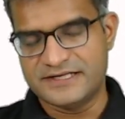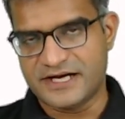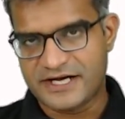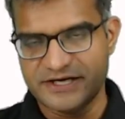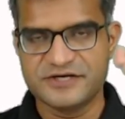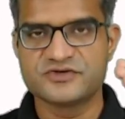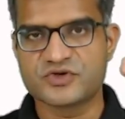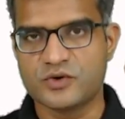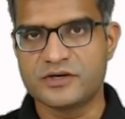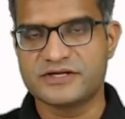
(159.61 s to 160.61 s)
The higher you
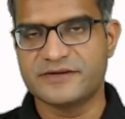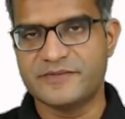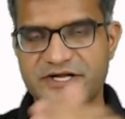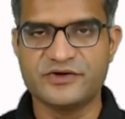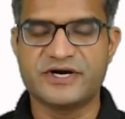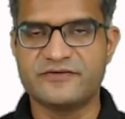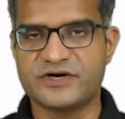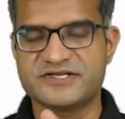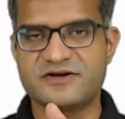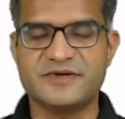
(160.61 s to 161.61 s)
score, the better your
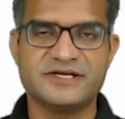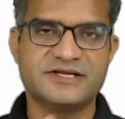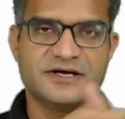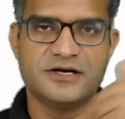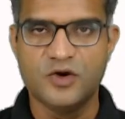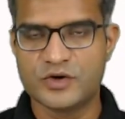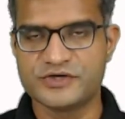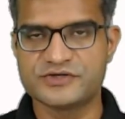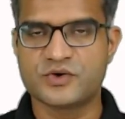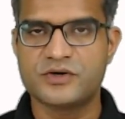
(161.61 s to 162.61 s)
advantage will be. The lower
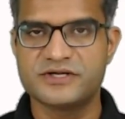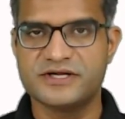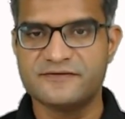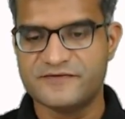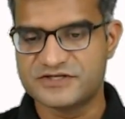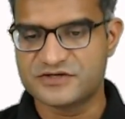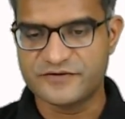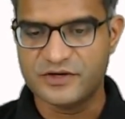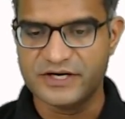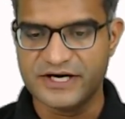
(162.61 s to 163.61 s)
you score, the worse of
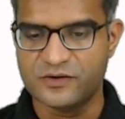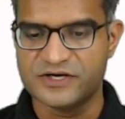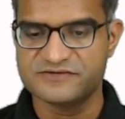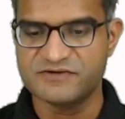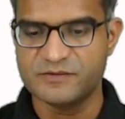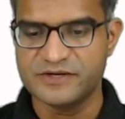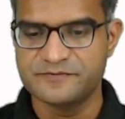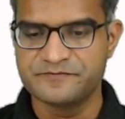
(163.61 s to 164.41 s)
your advantage will be.